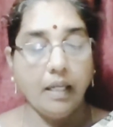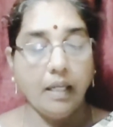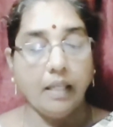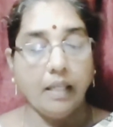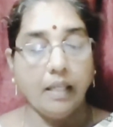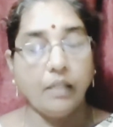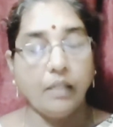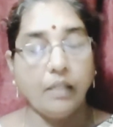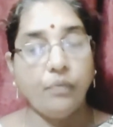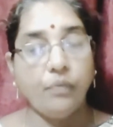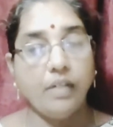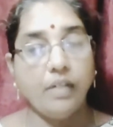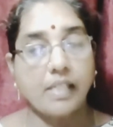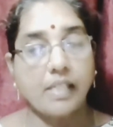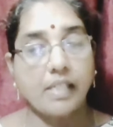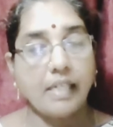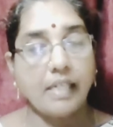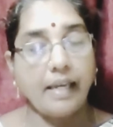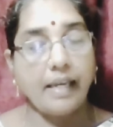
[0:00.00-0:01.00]
The
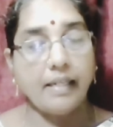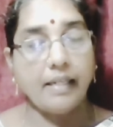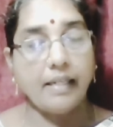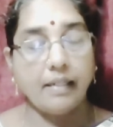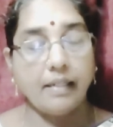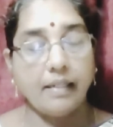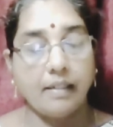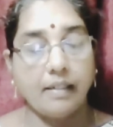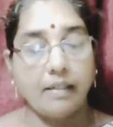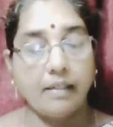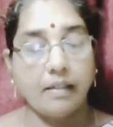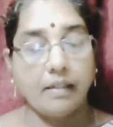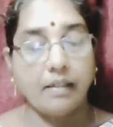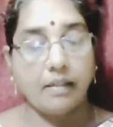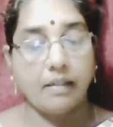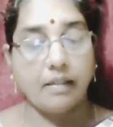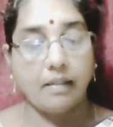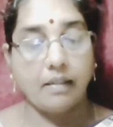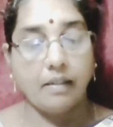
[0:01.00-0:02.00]
first line
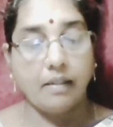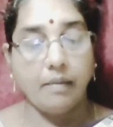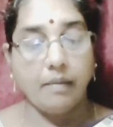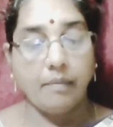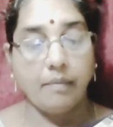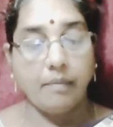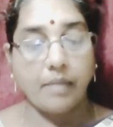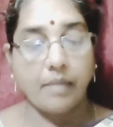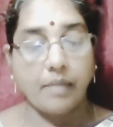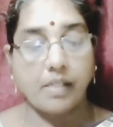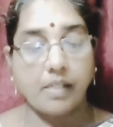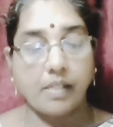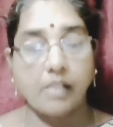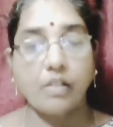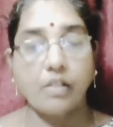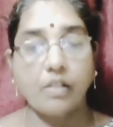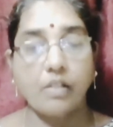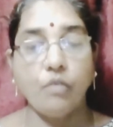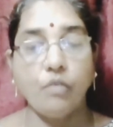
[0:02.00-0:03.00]

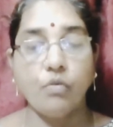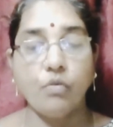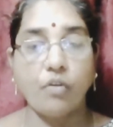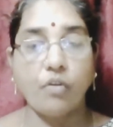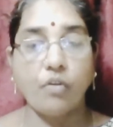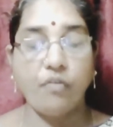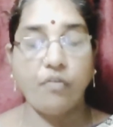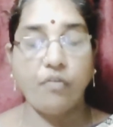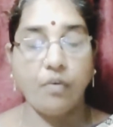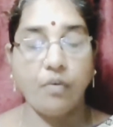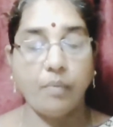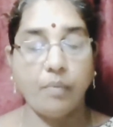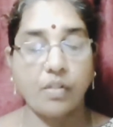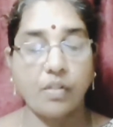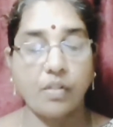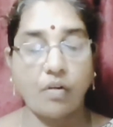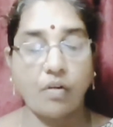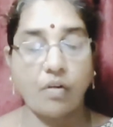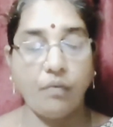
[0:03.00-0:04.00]
presents the use of
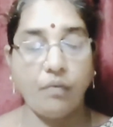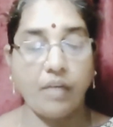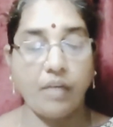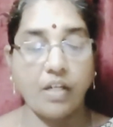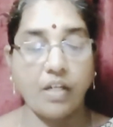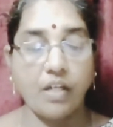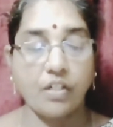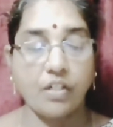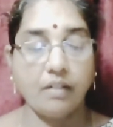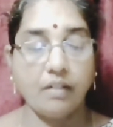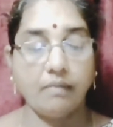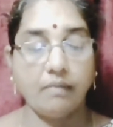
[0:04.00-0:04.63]
personification